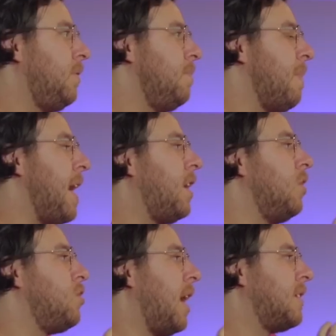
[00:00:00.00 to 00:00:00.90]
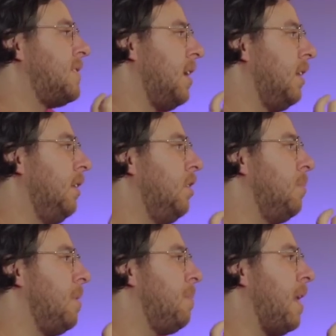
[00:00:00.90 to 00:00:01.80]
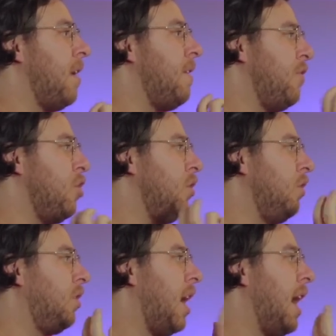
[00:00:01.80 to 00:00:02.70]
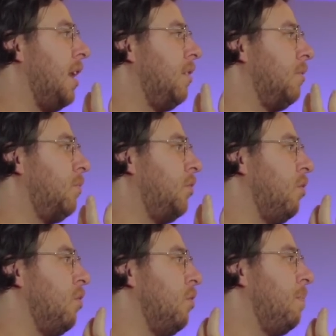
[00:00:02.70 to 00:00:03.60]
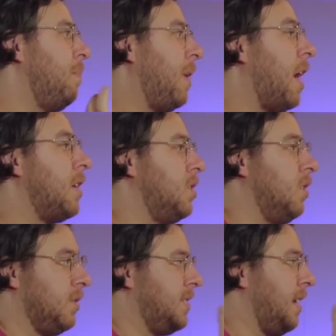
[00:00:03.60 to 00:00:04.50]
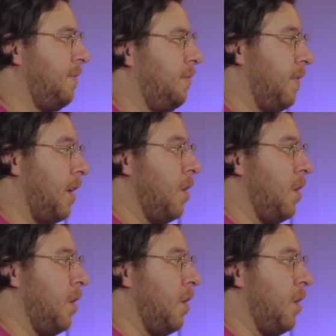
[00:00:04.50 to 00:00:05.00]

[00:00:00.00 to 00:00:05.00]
make your track sound a little bit better if you can't do percussion or stuff very